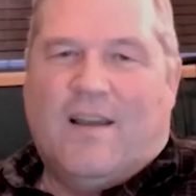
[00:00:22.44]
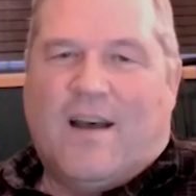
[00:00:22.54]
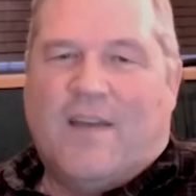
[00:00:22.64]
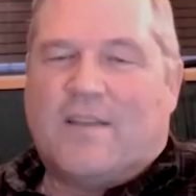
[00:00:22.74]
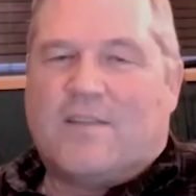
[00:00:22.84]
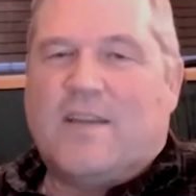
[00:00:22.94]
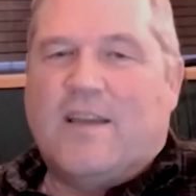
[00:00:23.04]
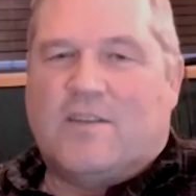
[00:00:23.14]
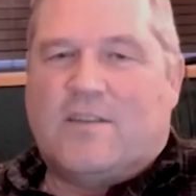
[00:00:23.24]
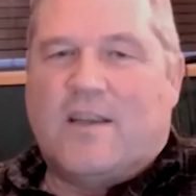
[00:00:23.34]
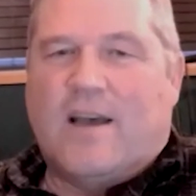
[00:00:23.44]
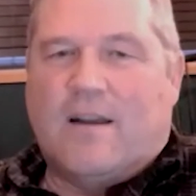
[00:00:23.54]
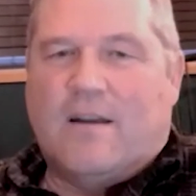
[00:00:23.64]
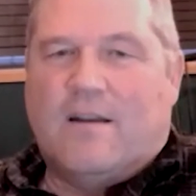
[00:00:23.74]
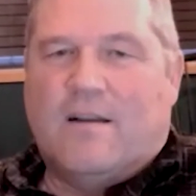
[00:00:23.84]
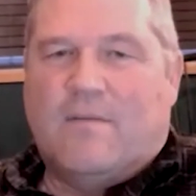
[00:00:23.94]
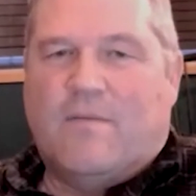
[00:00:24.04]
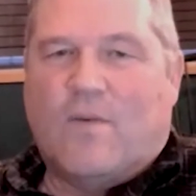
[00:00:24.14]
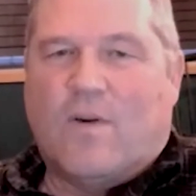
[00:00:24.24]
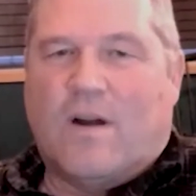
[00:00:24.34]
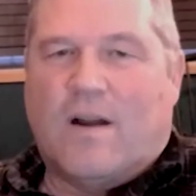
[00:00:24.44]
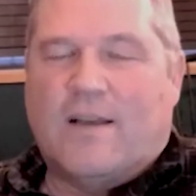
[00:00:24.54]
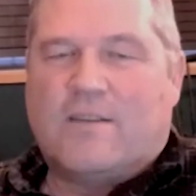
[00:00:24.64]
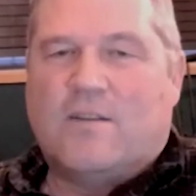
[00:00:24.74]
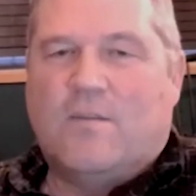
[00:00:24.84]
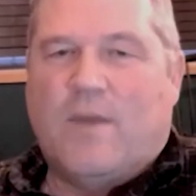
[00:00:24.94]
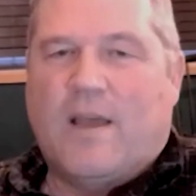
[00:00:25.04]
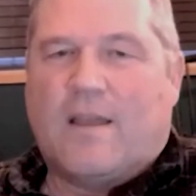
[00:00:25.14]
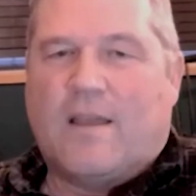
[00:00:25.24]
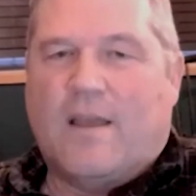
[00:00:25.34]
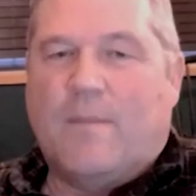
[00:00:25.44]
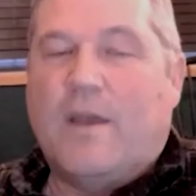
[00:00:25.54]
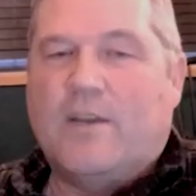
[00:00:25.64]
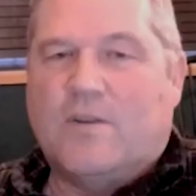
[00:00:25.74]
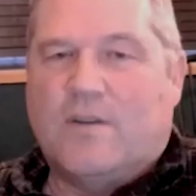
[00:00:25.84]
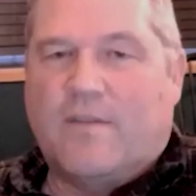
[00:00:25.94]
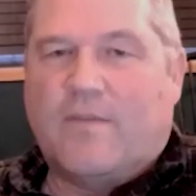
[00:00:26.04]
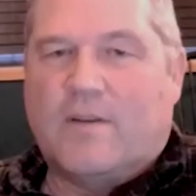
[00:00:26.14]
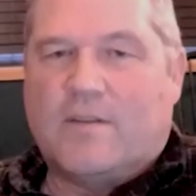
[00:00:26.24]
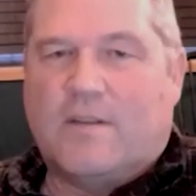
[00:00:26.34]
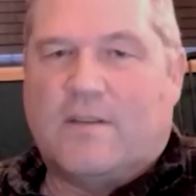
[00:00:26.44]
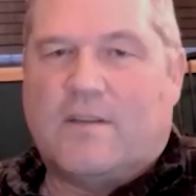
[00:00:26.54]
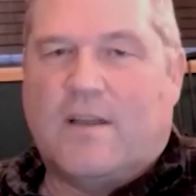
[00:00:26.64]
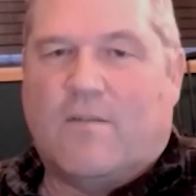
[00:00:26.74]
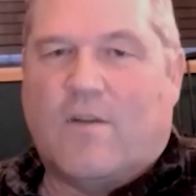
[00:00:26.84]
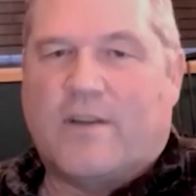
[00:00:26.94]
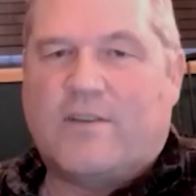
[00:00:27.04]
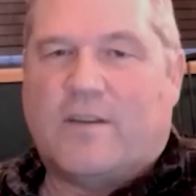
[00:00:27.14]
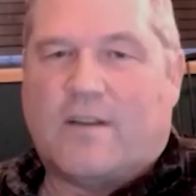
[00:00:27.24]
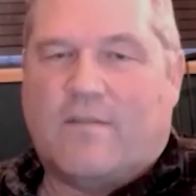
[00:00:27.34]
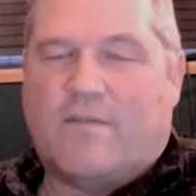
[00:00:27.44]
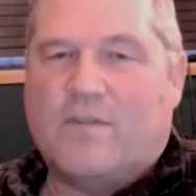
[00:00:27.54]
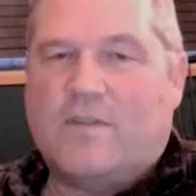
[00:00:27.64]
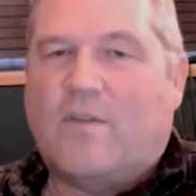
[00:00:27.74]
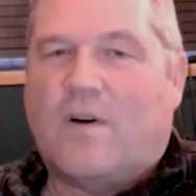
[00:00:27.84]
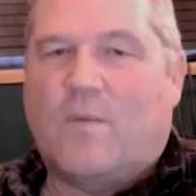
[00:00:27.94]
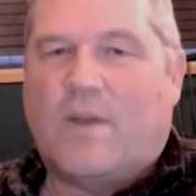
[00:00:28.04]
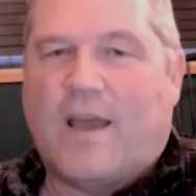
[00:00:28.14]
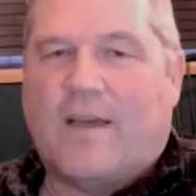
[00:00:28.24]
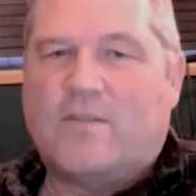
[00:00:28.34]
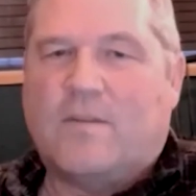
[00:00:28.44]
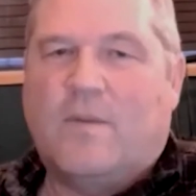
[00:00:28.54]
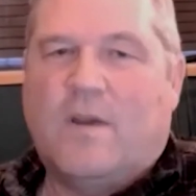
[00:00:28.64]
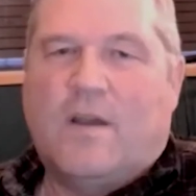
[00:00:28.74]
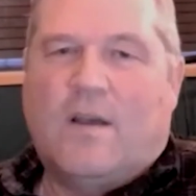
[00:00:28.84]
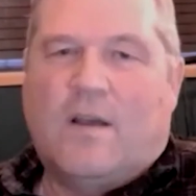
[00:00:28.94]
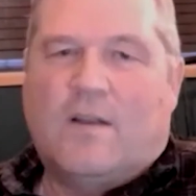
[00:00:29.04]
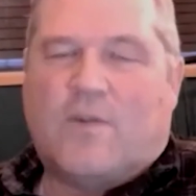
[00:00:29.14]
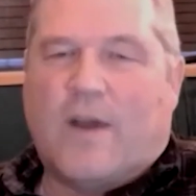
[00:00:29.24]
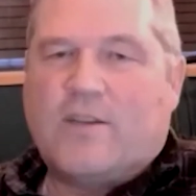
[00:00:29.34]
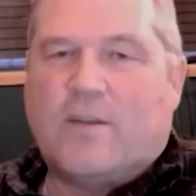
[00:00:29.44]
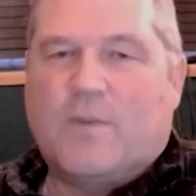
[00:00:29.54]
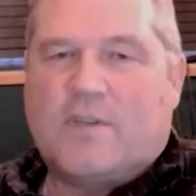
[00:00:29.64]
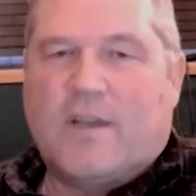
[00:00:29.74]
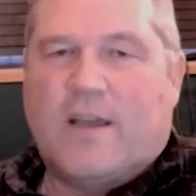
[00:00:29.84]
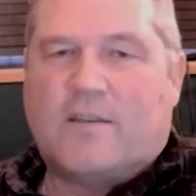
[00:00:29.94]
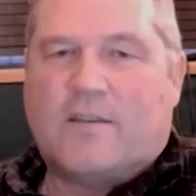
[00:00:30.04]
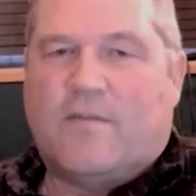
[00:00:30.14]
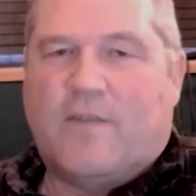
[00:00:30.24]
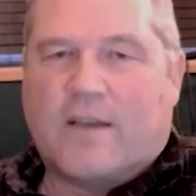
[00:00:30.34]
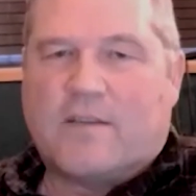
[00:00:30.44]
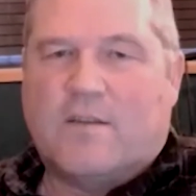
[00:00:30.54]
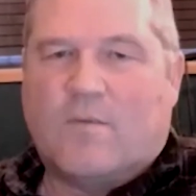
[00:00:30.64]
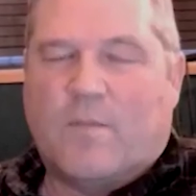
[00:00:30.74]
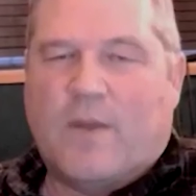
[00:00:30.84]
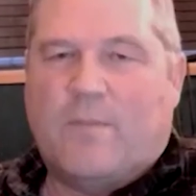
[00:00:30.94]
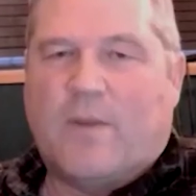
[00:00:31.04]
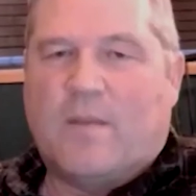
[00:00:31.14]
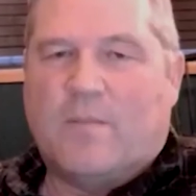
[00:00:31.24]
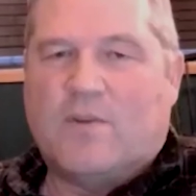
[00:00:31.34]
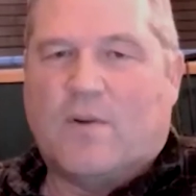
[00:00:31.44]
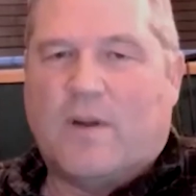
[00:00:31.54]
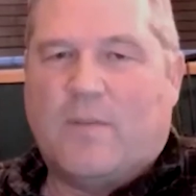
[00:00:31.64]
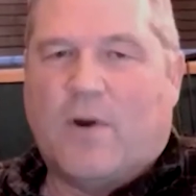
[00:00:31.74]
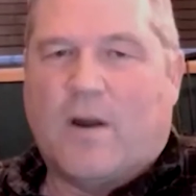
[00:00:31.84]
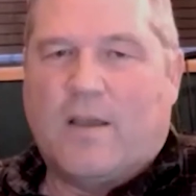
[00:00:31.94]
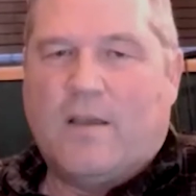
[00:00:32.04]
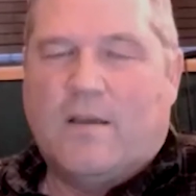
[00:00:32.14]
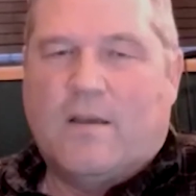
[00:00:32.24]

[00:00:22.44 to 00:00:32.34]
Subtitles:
I think the stage is set for us to make a major difference in the state of Washington. First of all, we have some tragic mistakes to fix that were made by the majority party